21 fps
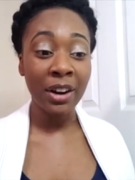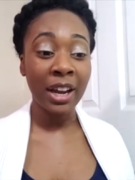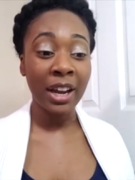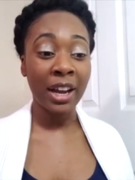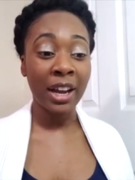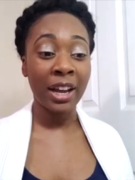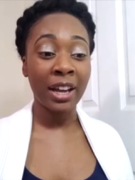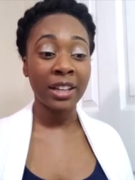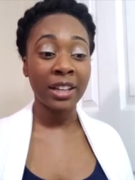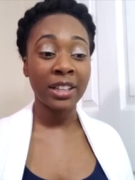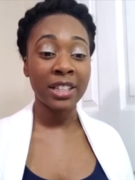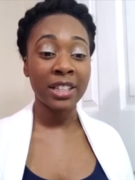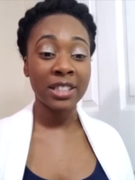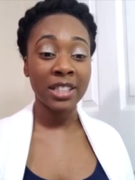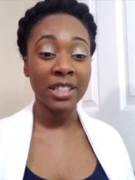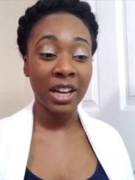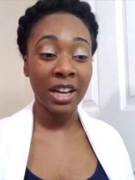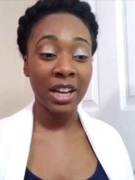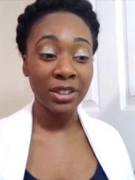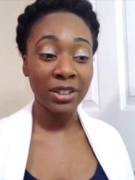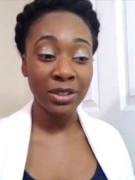and
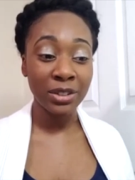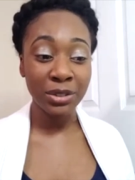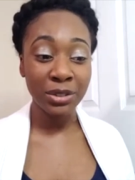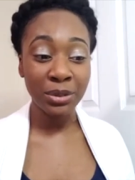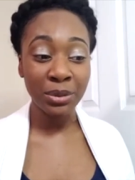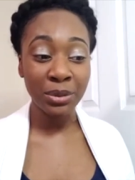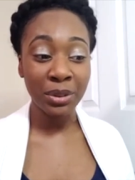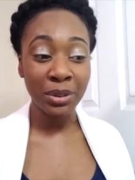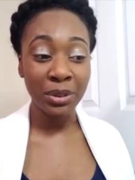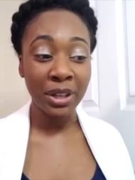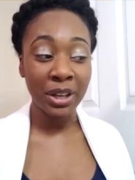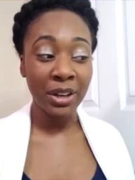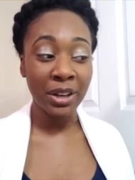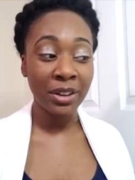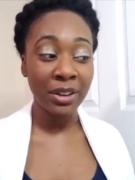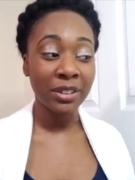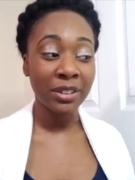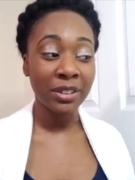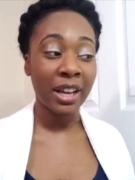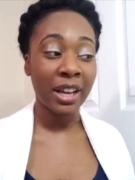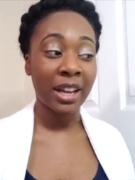designers through
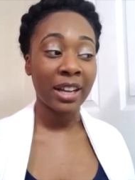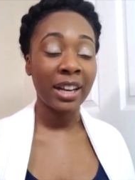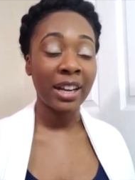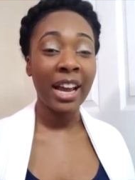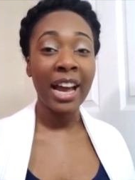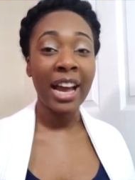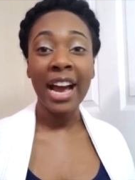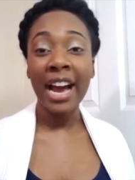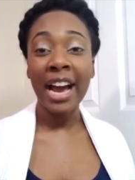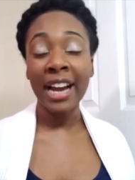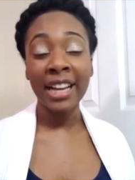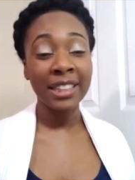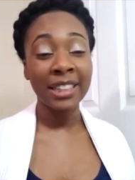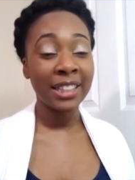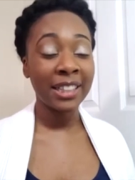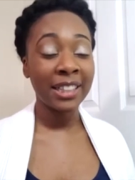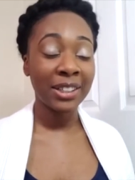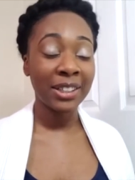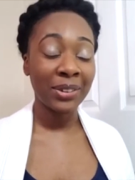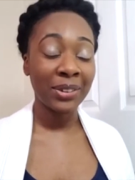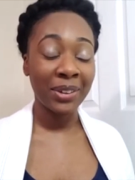there that I
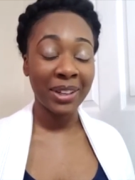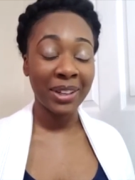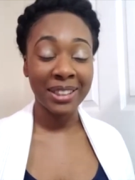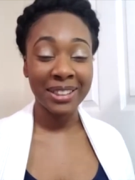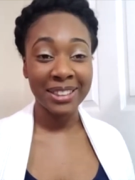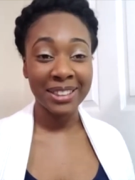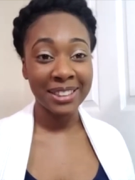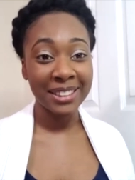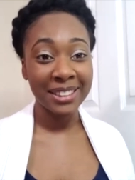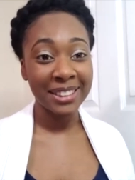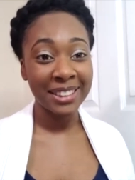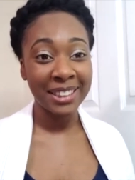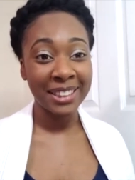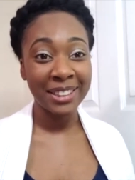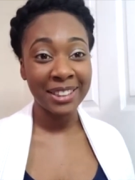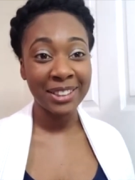didn't know existed.